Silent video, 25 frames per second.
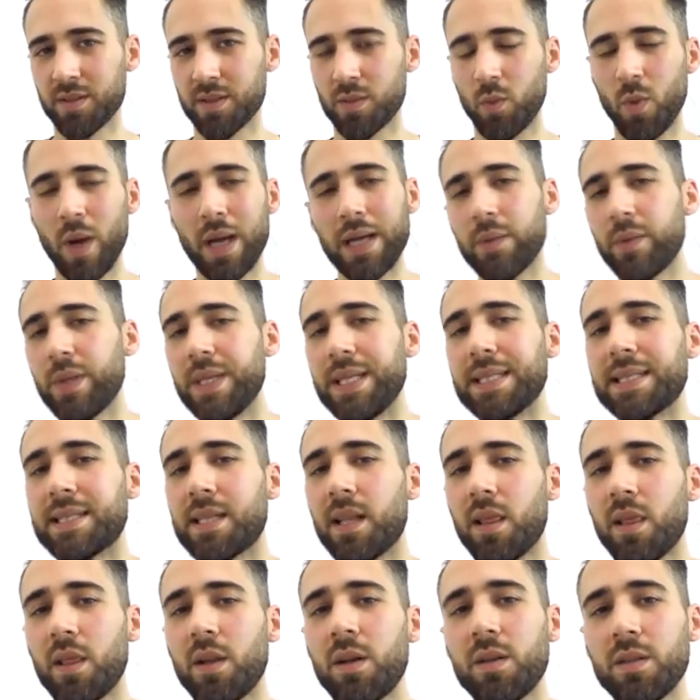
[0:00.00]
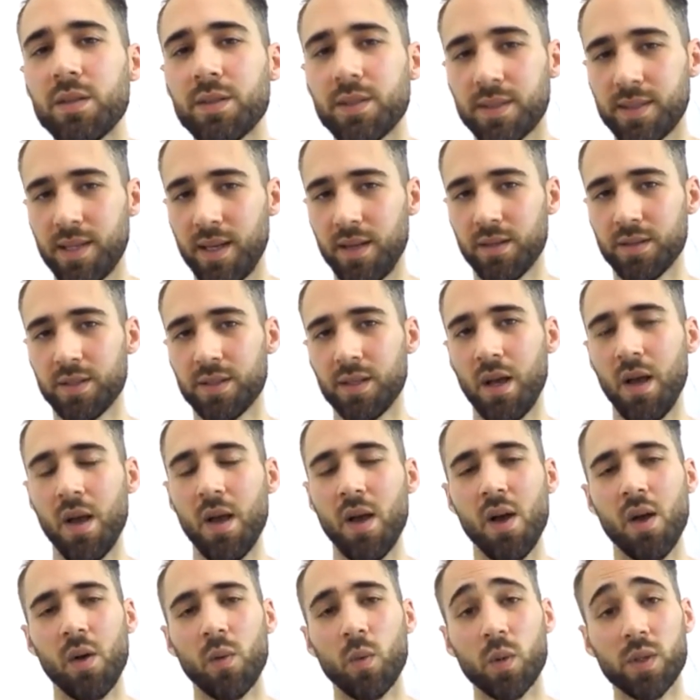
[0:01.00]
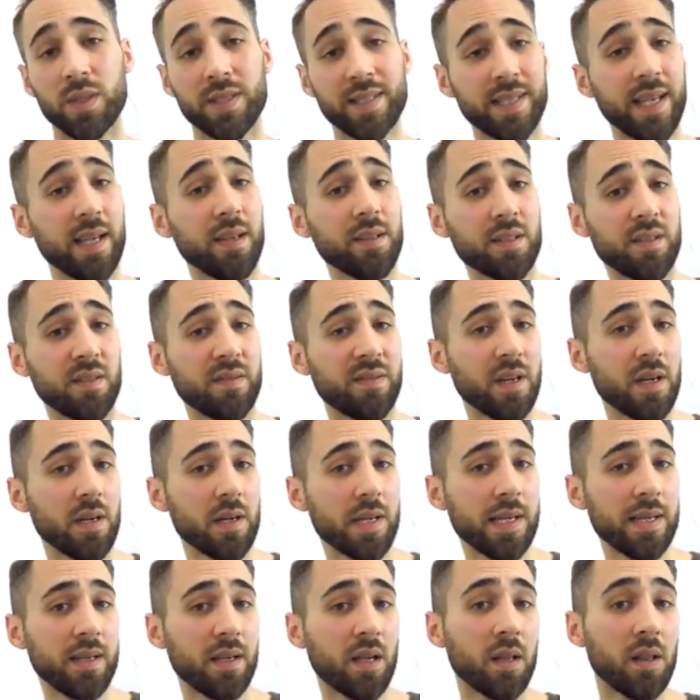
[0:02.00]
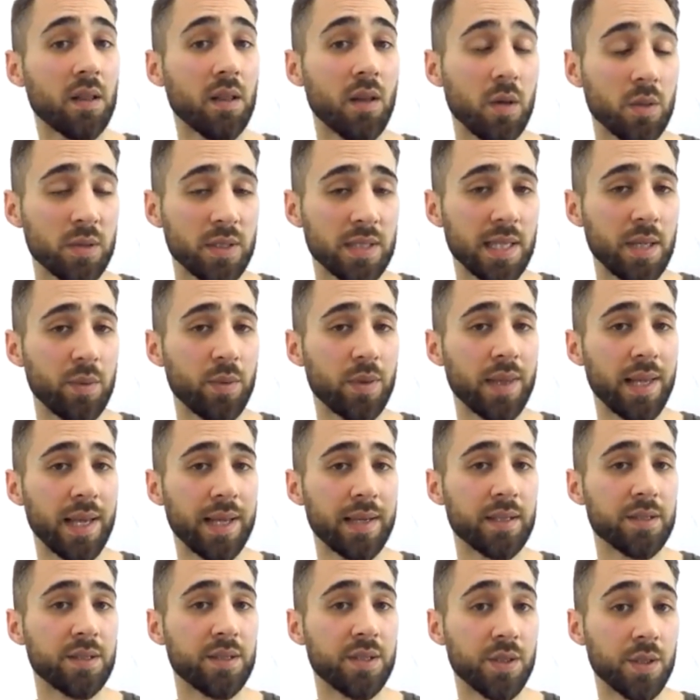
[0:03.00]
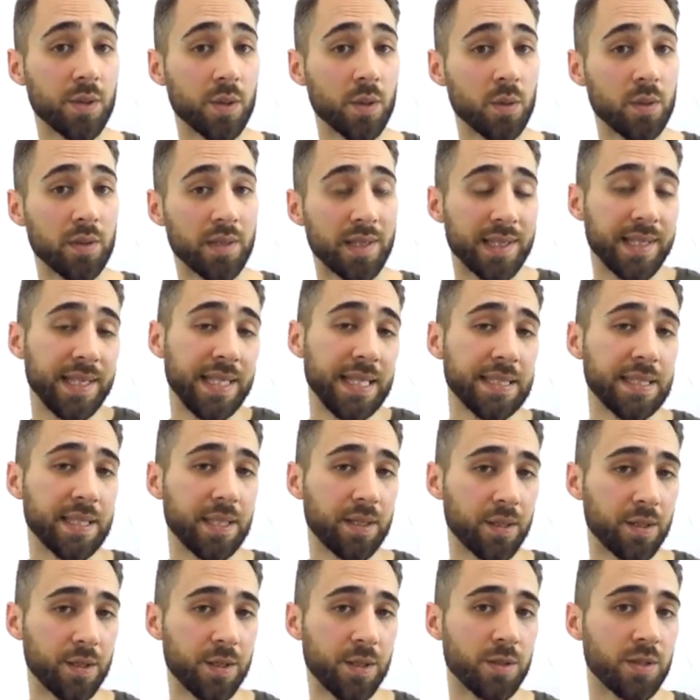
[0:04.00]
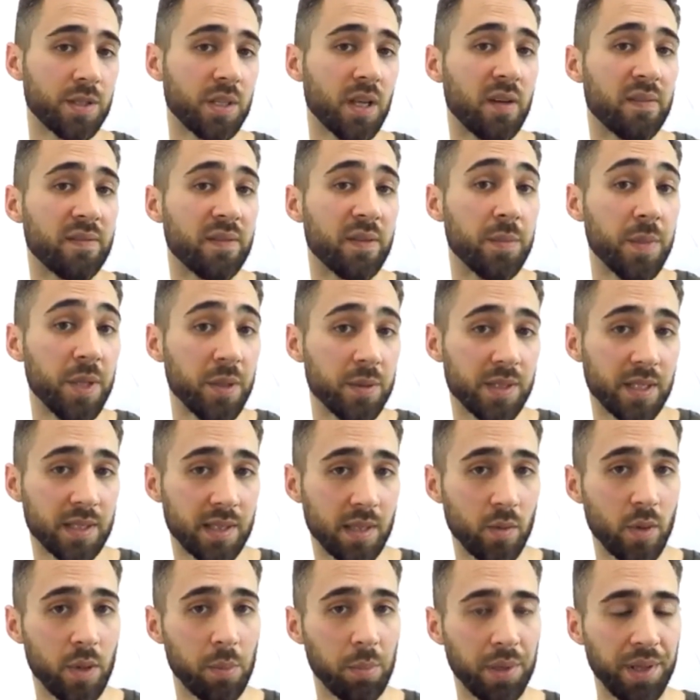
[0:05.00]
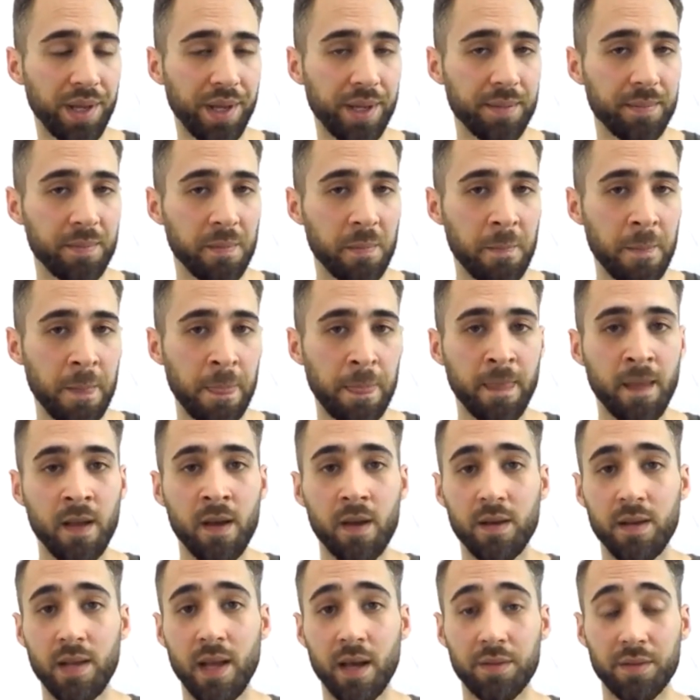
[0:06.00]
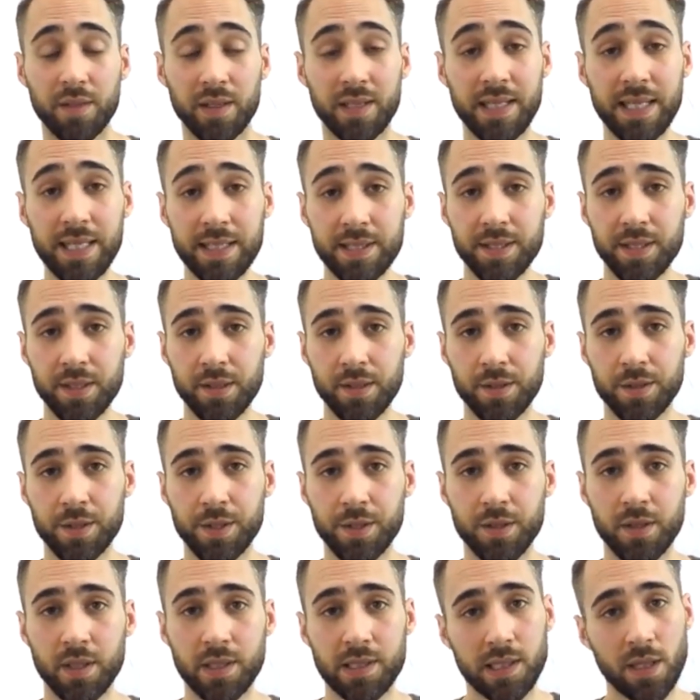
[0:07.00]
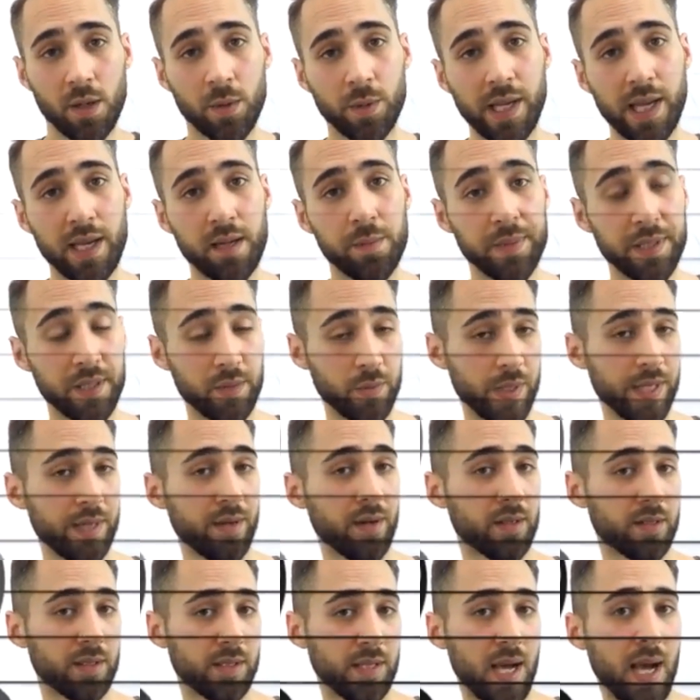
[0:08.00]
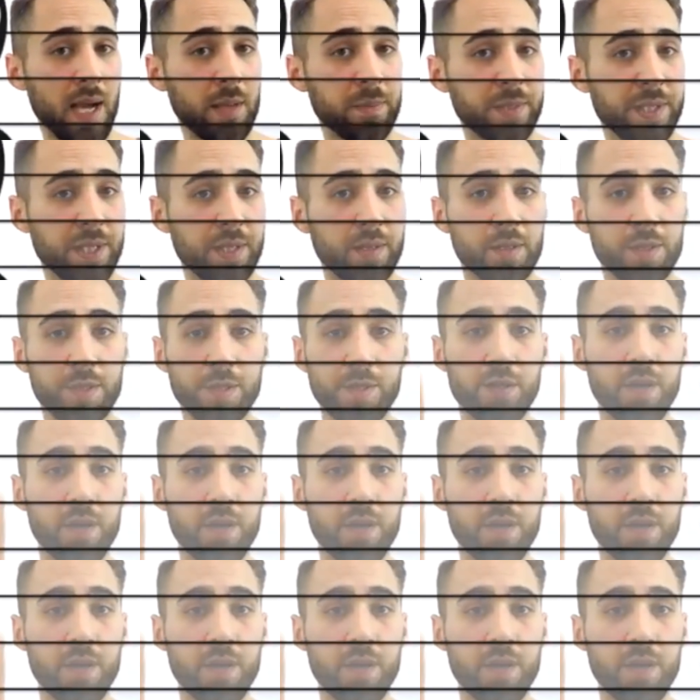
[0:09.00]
Why do we need to learn scales? Well, scales are very closely related to the key signatures of the music that we play. Now, the key signature is located between our time signature